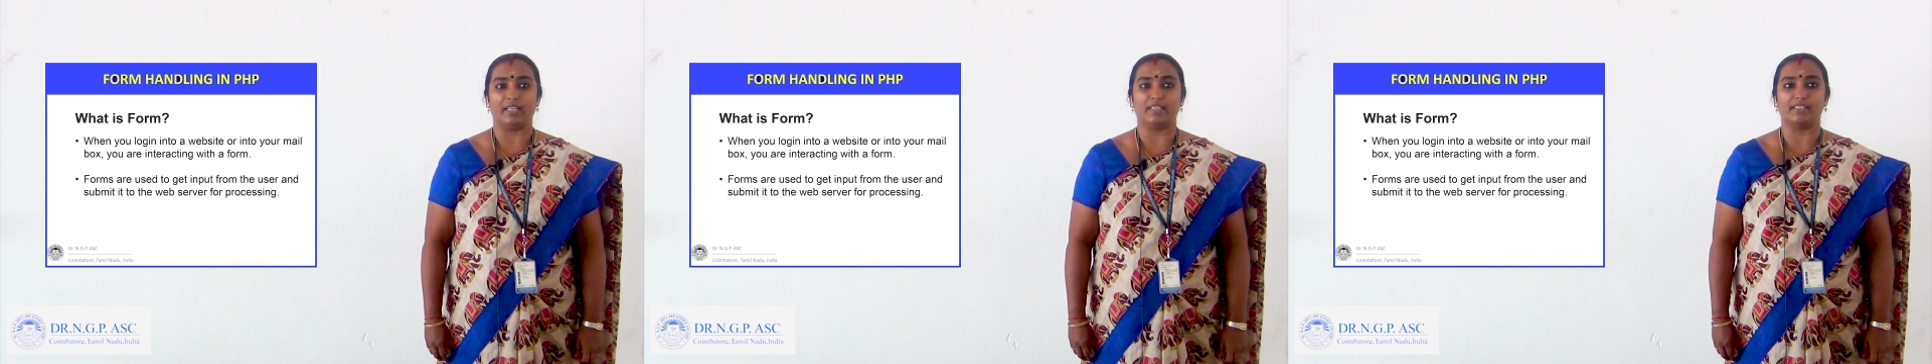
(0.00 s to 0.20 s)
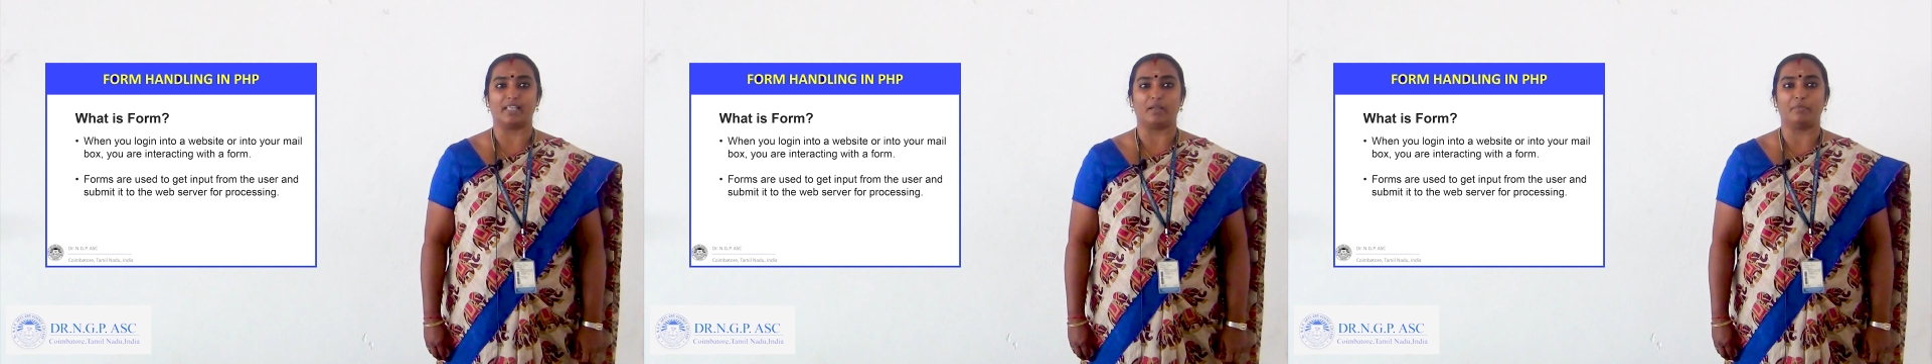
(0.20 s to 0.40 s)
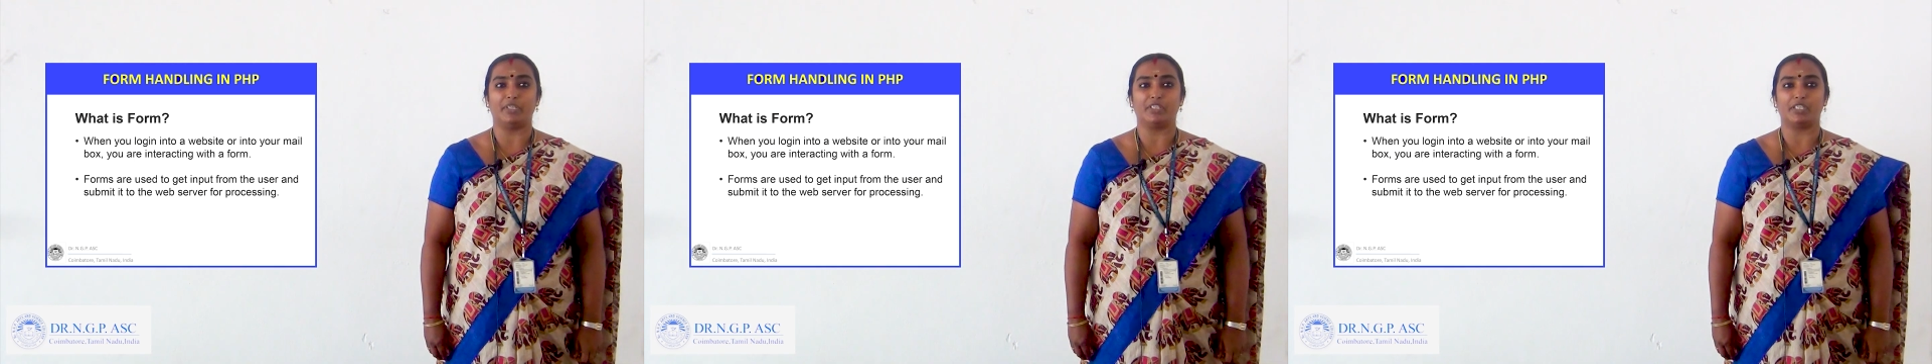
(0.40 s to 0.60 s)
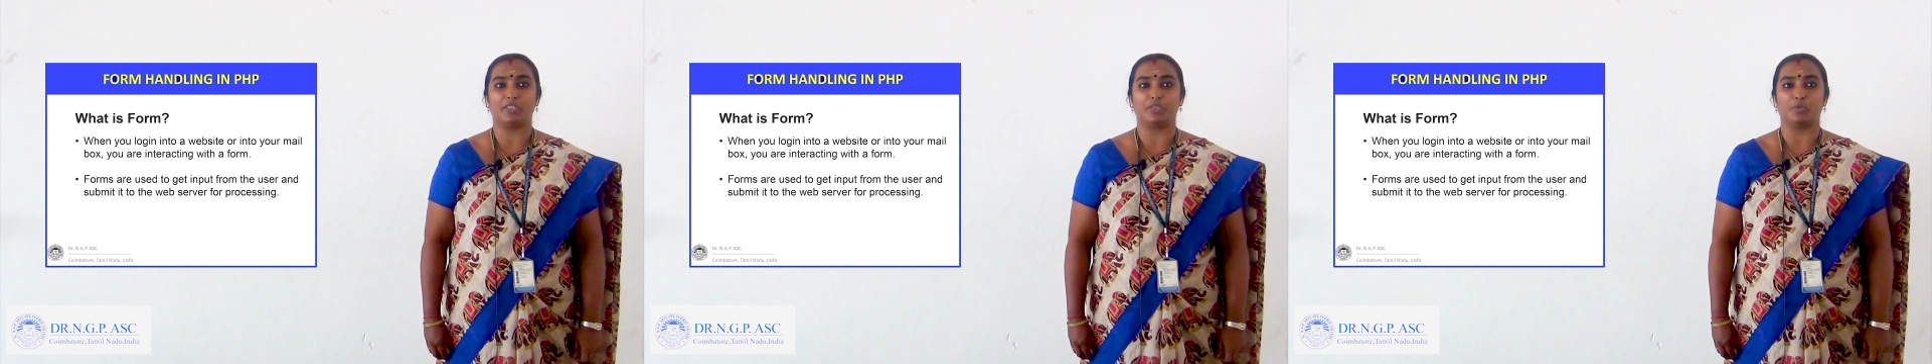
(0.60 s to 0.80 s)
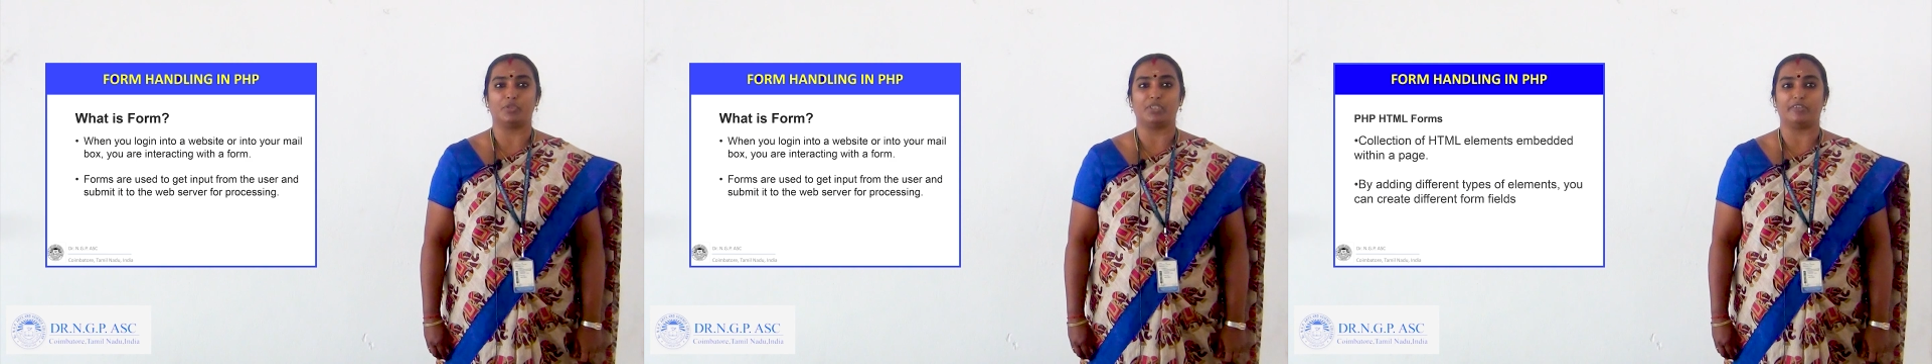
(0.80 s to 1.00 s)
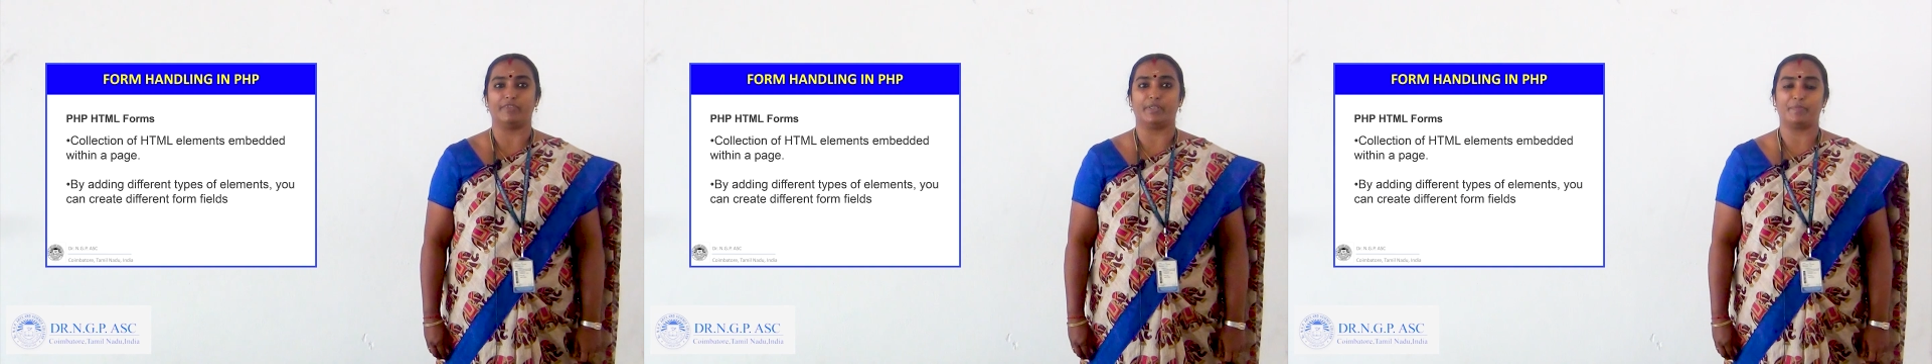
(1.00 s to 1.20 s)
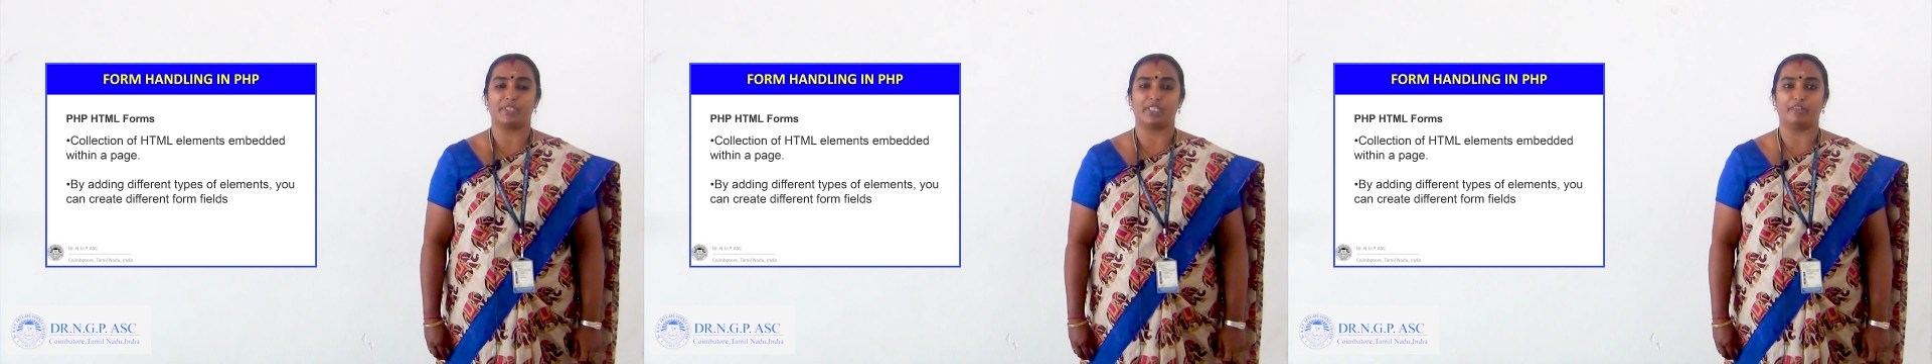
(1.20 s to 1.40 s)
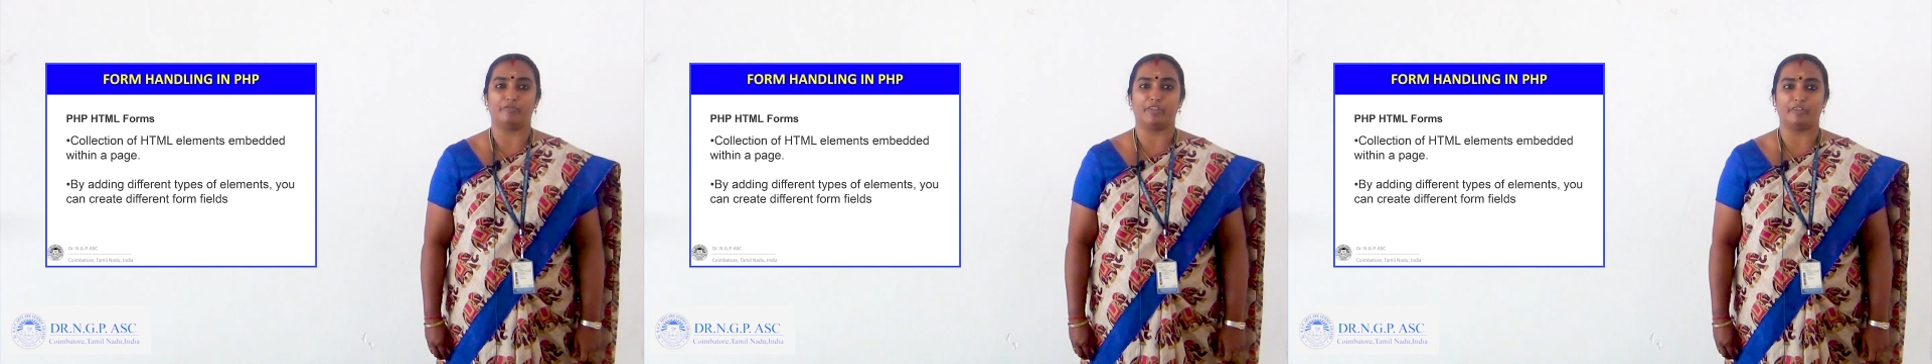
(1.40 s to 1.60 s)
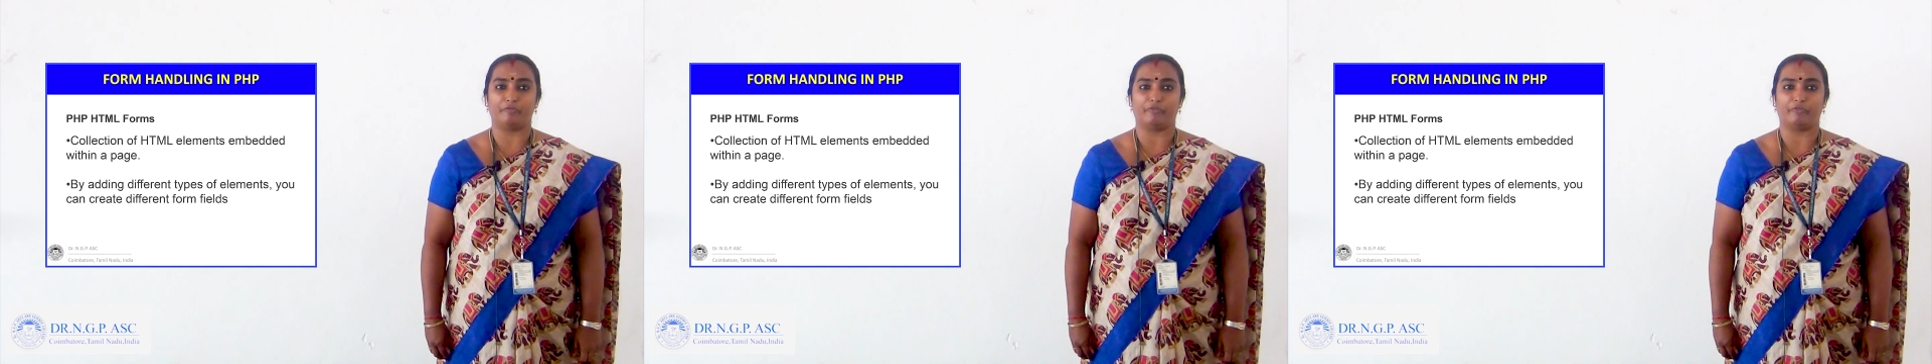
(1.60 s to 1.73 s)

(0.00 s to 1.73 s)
and submit it to the web server